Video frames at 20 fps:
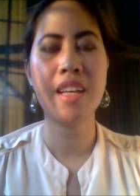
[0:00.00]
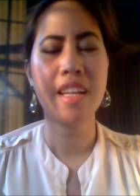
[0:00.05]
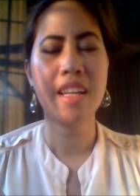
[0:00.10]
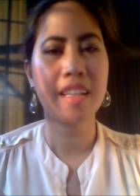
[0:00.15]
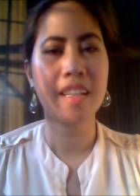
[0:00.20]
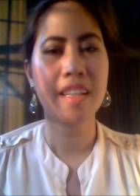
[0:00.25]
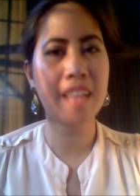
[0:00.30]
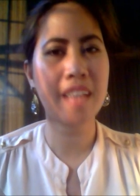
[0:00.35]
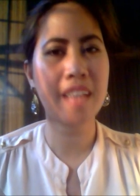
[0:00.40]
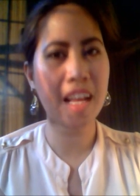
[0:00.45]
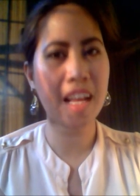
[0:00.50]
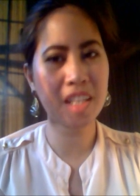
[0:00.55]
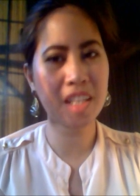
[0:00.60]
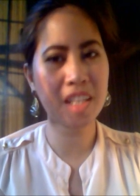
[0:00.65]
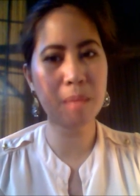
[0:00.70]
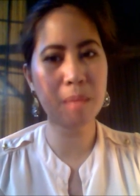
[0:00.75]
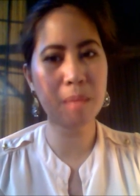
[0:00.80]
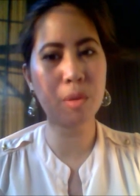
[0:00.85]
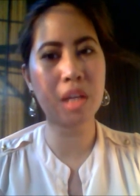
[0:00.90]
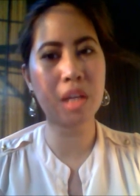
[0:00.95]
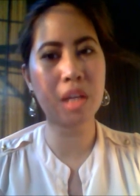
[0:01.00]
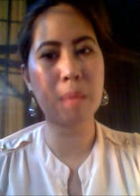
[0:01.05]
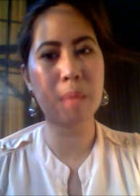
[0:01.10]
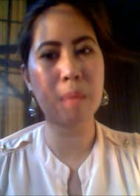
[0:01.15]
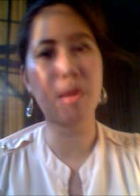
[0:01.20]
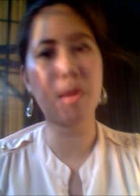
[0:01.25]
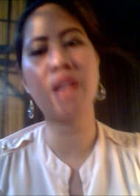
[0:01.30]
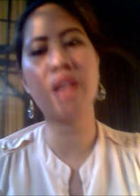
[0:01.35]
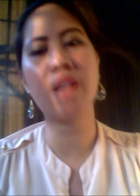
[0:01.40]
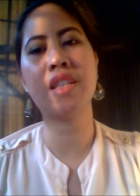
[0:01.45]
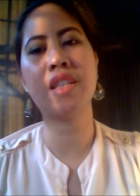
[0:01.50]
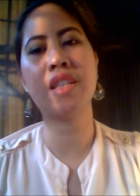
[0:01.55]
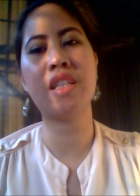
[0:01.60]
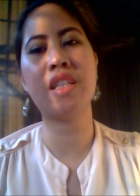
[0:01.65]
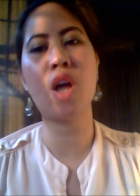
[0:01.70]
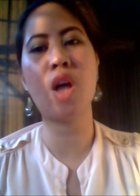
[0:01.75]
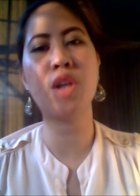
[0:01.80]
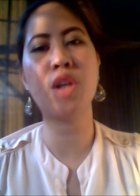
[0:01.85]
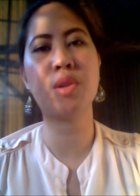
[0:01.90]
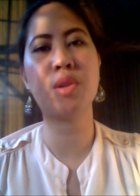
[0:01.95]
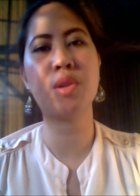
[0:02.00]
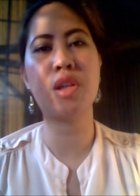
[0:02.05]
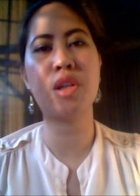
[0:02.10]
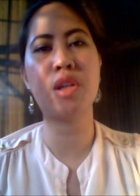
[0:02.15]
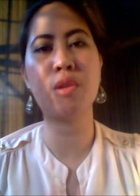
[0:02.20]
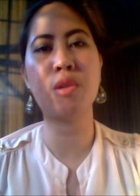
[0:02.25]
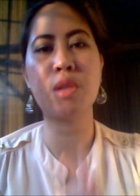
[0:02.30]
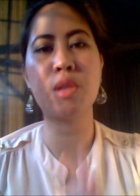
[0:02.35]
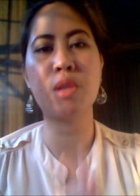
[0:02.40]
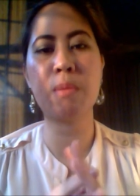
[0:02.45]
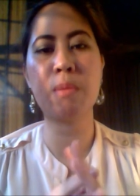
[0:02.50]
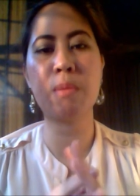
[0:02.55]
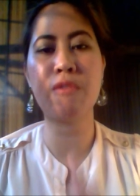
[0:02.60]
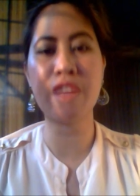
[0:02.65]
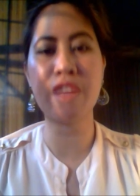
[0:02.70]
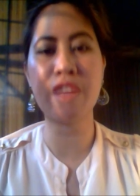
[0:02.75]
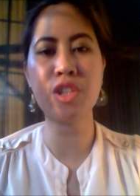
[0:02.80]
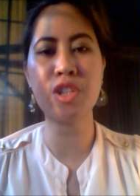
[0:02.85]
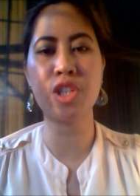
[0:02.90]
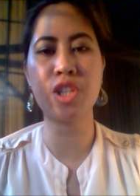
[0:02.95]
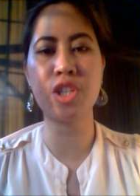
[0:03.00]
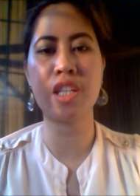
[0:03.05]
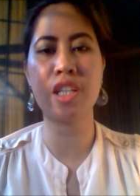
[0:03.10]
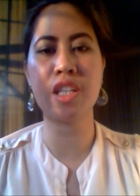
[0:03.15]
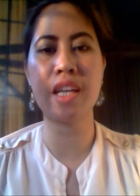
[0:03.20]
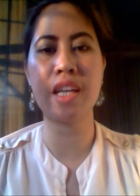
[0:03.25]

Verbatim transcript: The anti-bullying policy also includes prevention and